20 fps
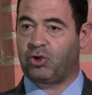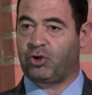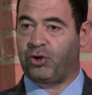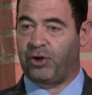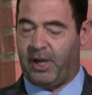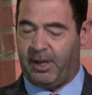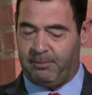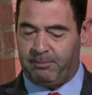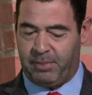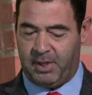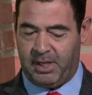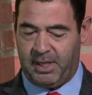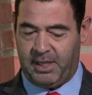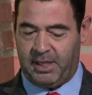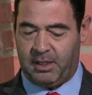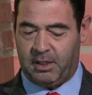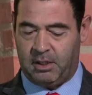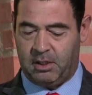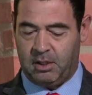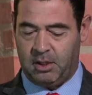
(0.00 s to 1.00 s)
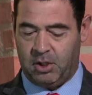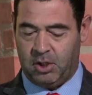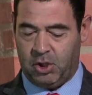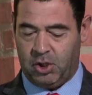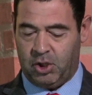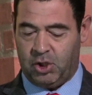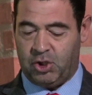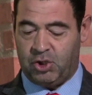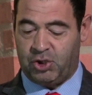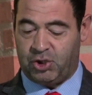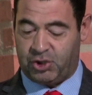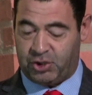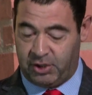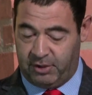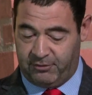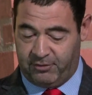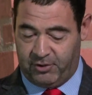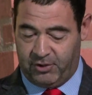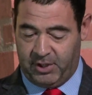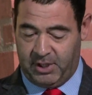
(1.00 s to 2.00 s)
trembling,
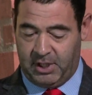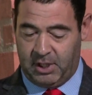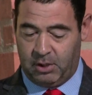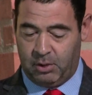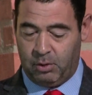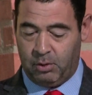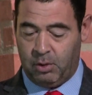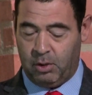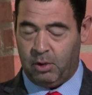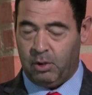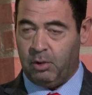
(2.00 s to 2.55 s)
shivering,